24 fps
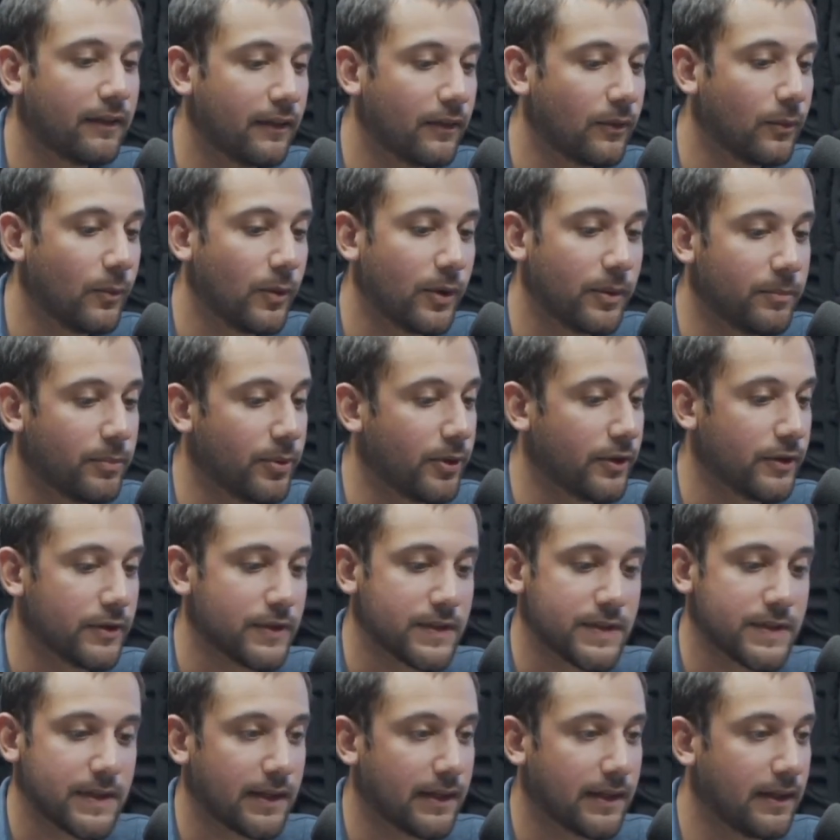It's one
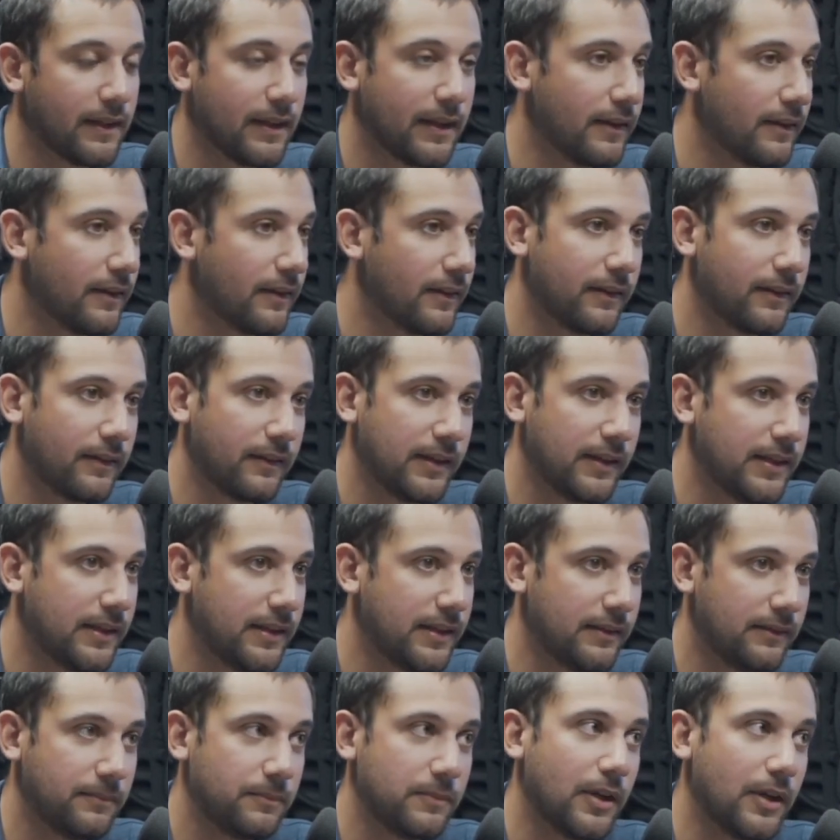person that
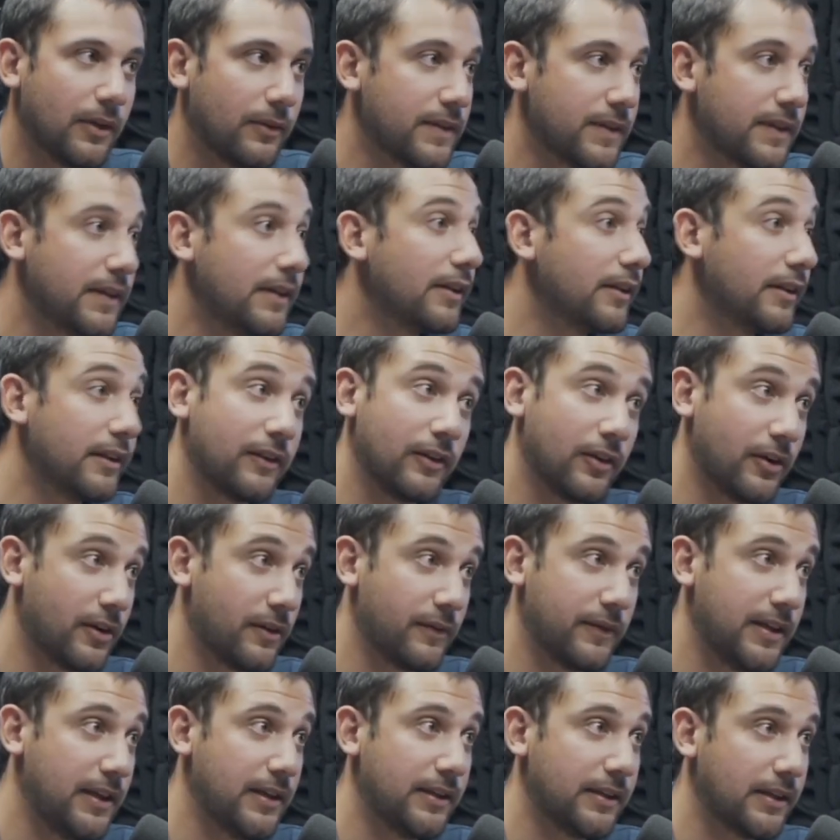is, skilled in the art of
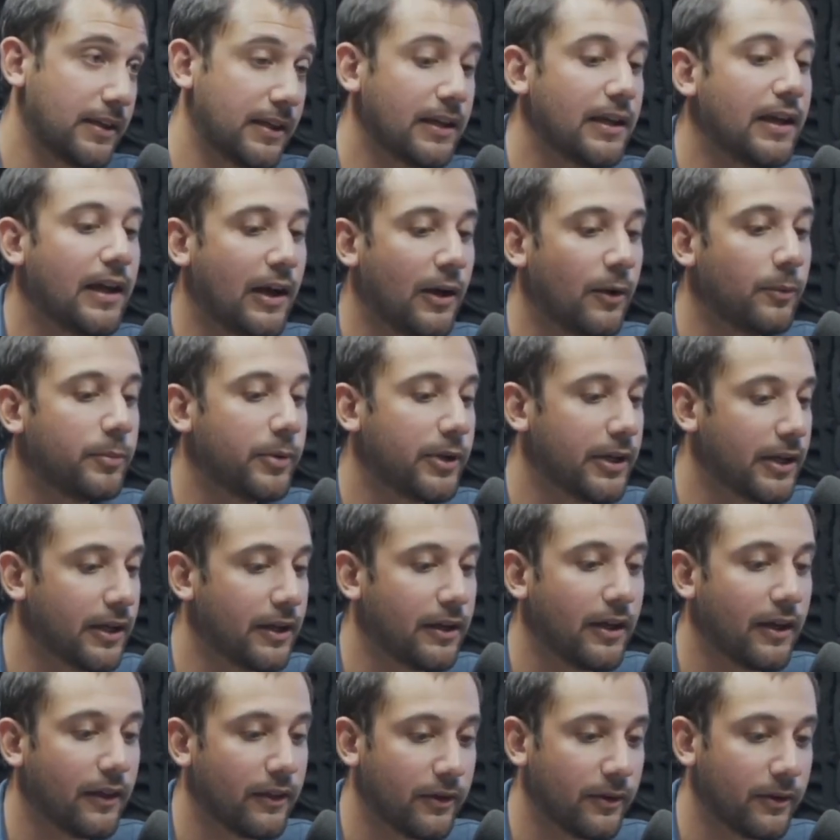healing, helping
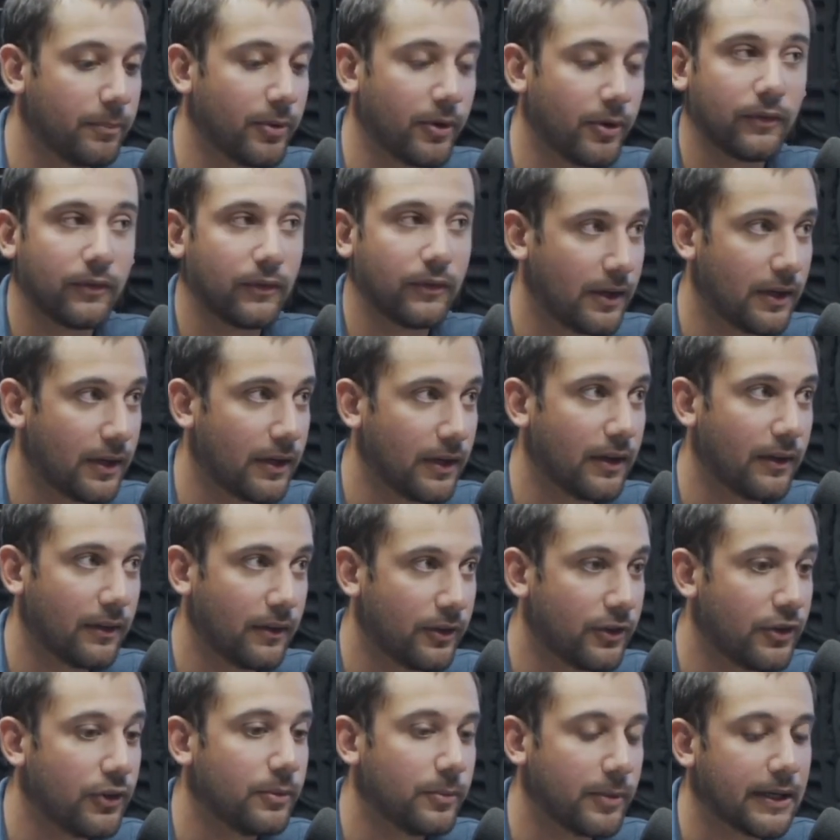another person, another
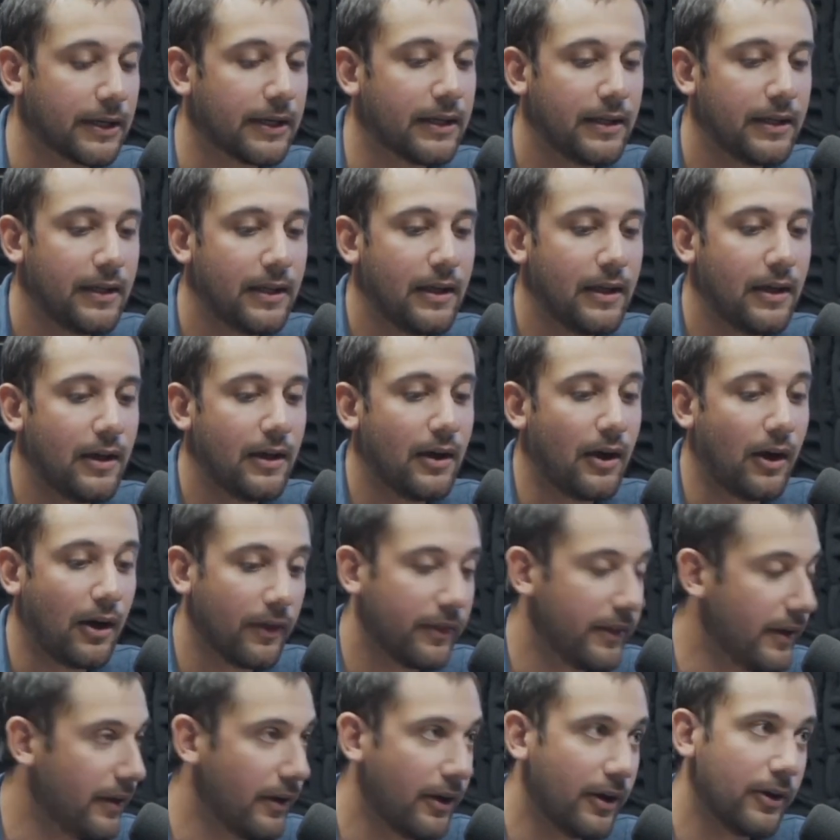human, on
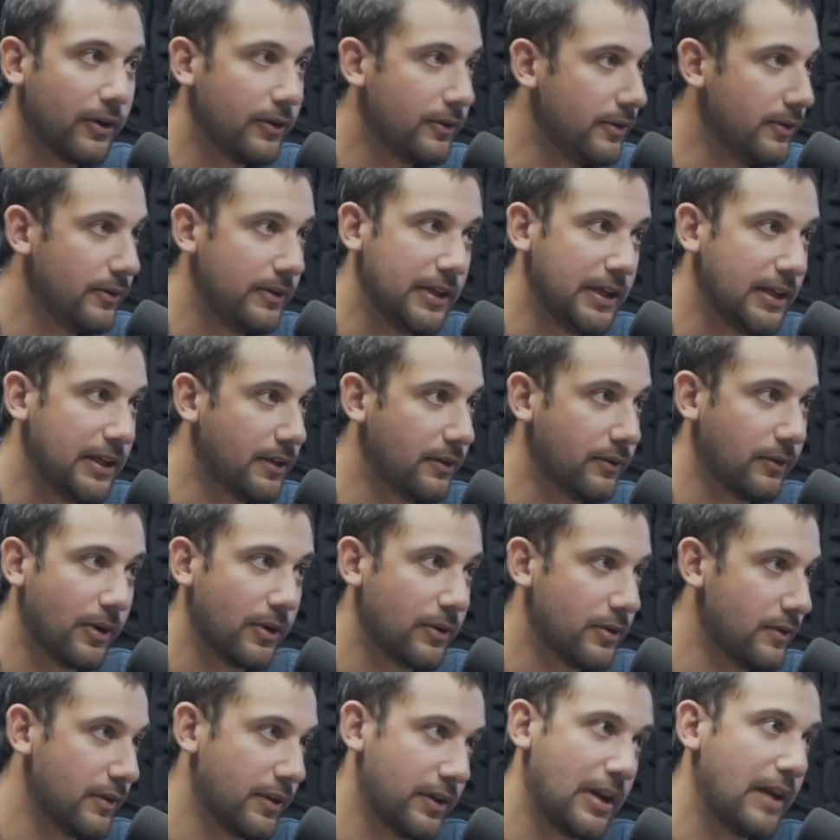their own unique
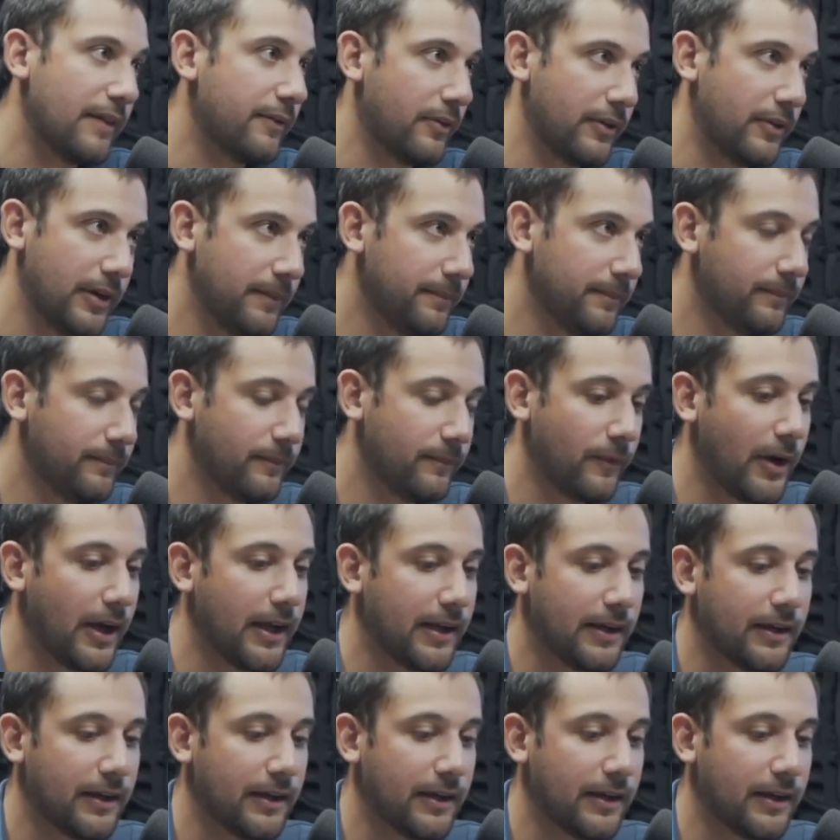road to recovery, right?